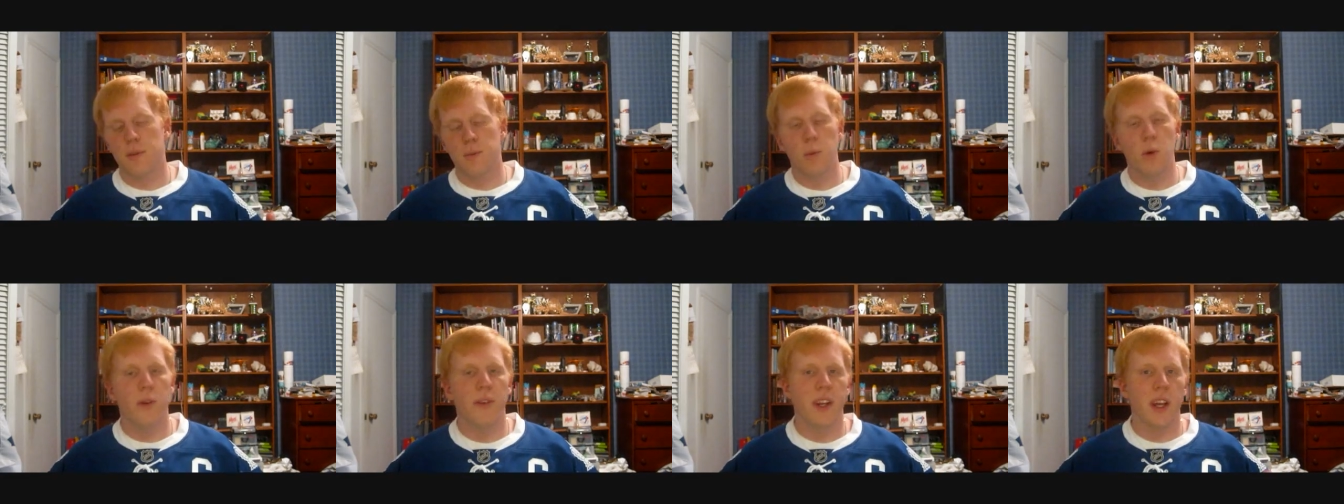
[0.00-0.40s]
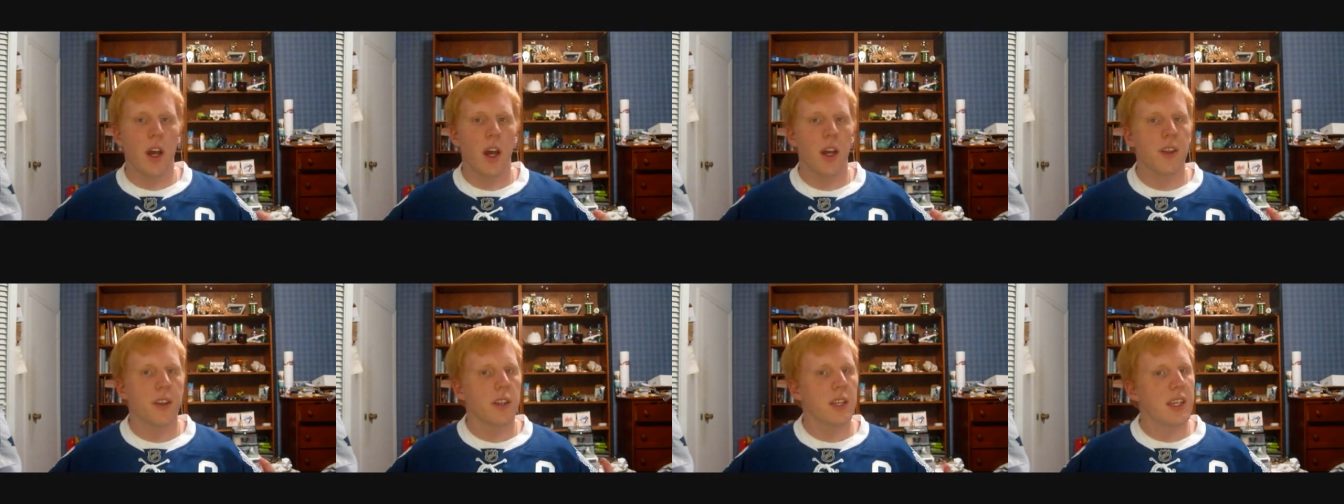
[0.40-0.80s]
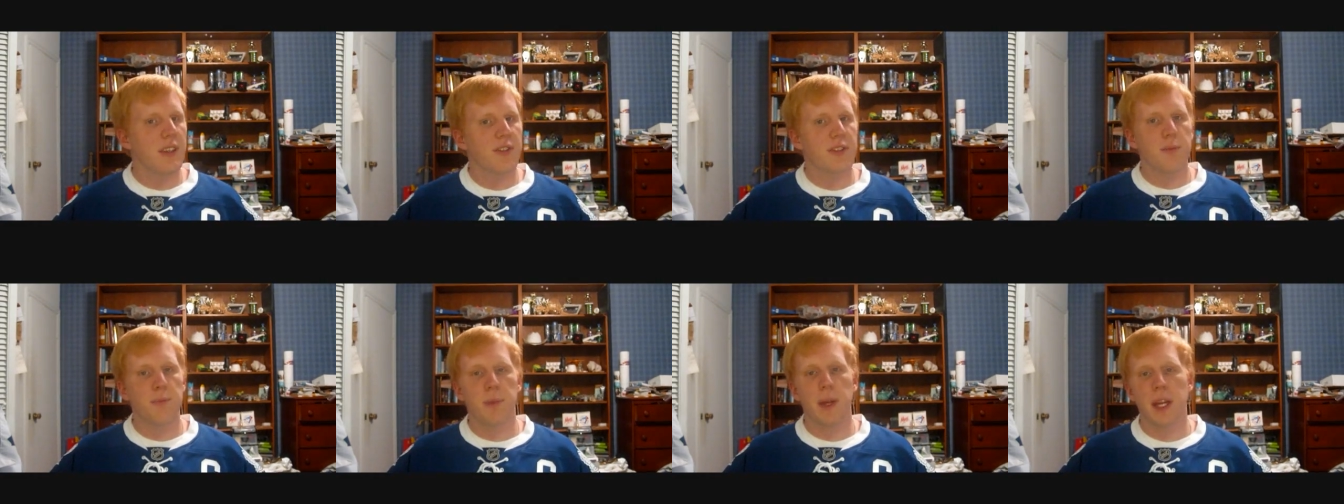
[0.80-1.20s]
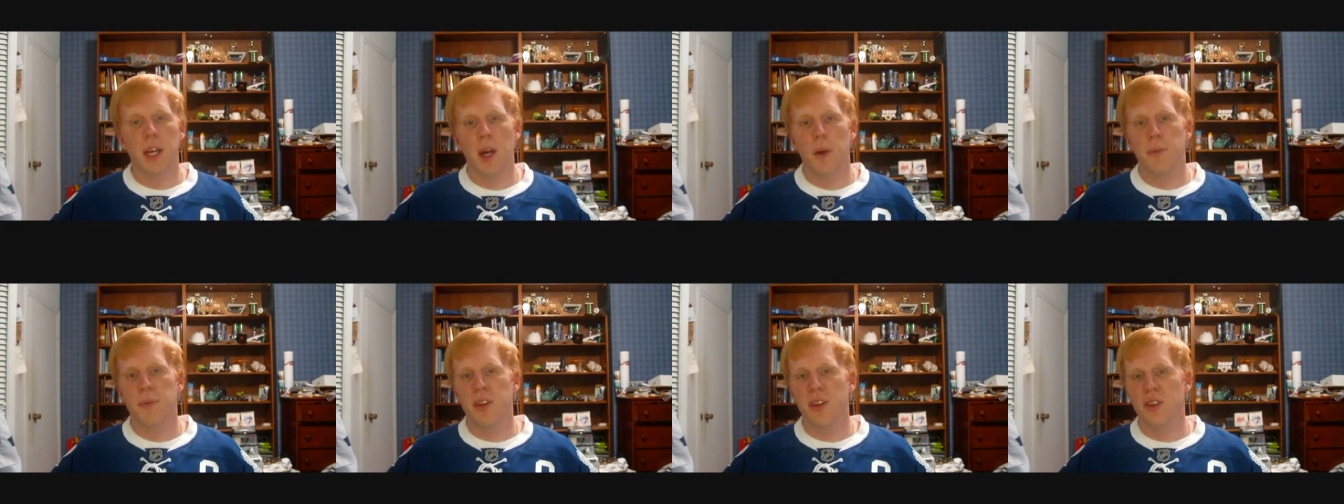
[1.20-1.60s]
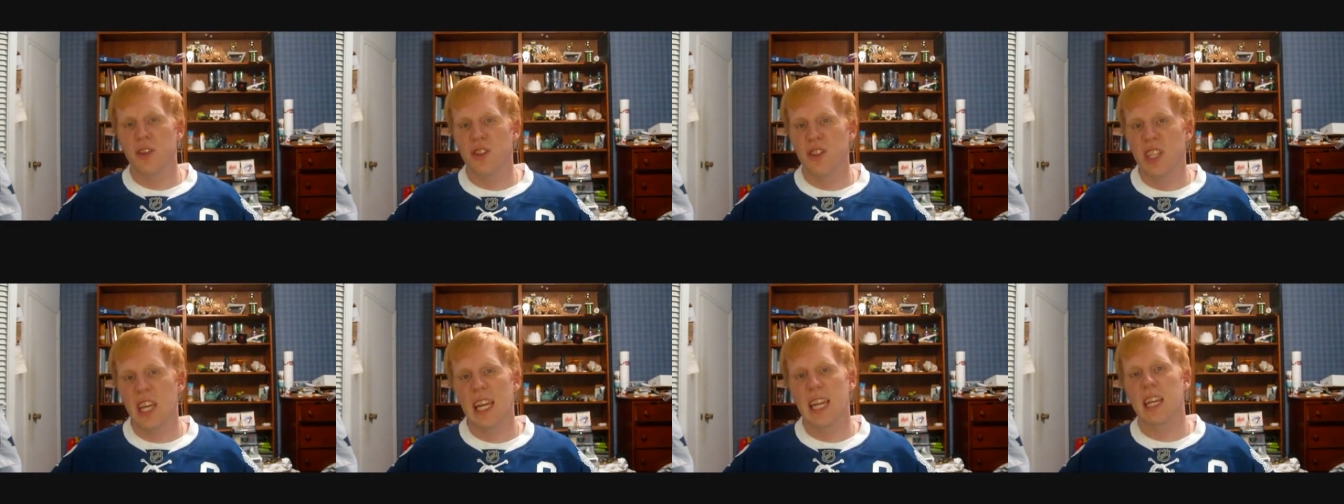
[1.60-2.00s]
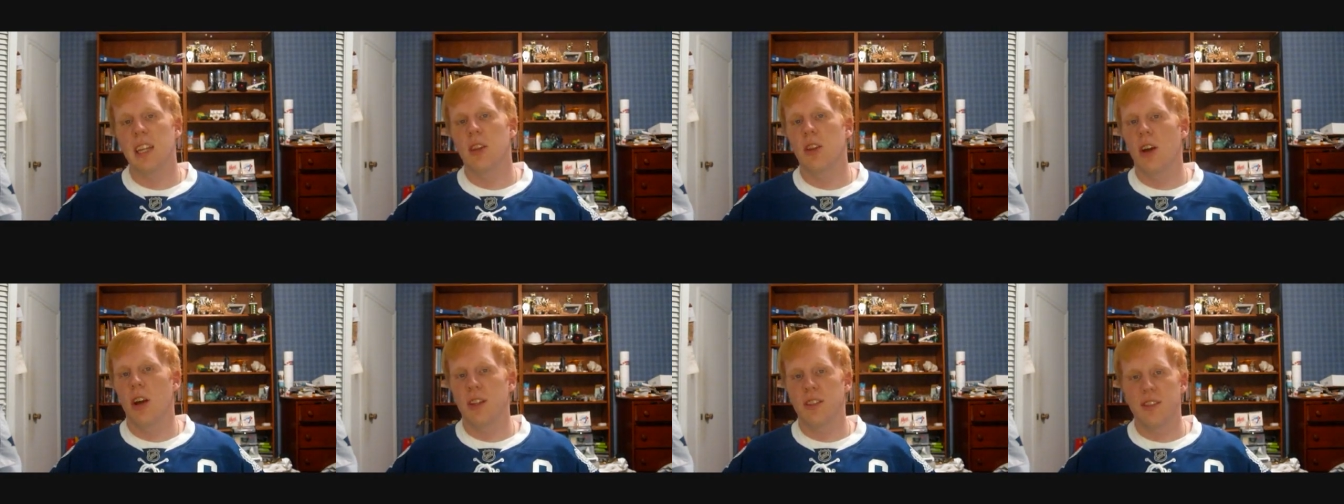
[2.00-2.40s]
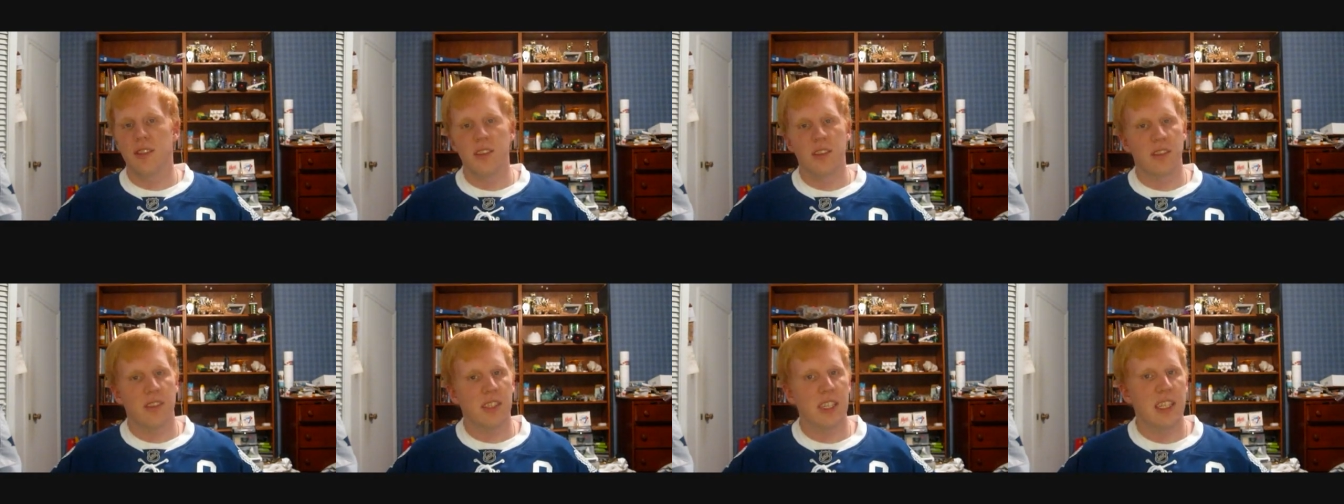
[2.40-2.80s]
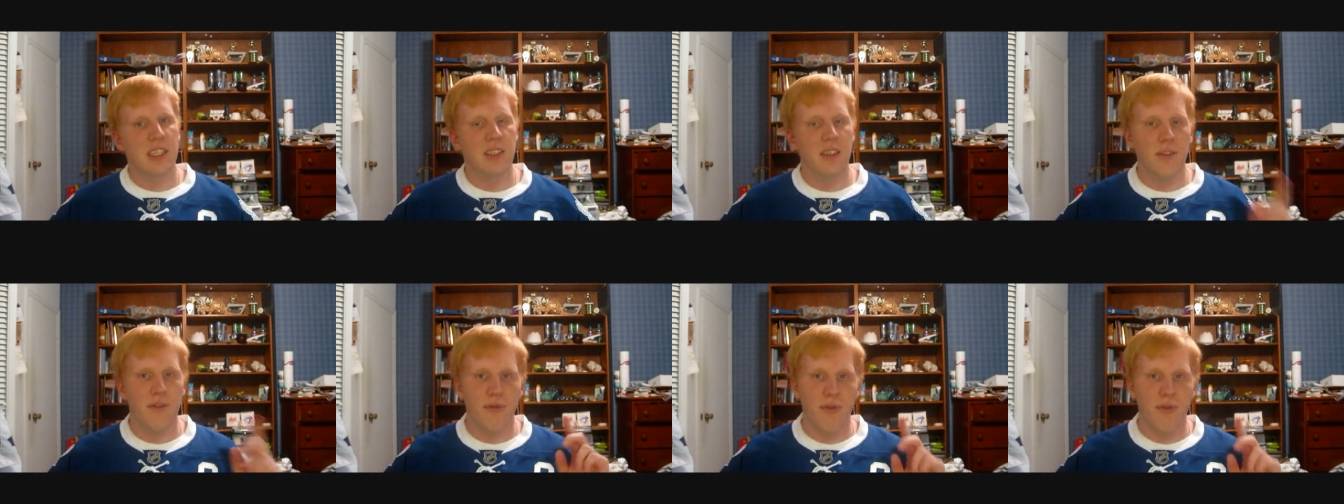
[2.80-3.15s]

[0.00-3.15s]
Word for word: Moving on, the Leafs pick up their second loss of the season,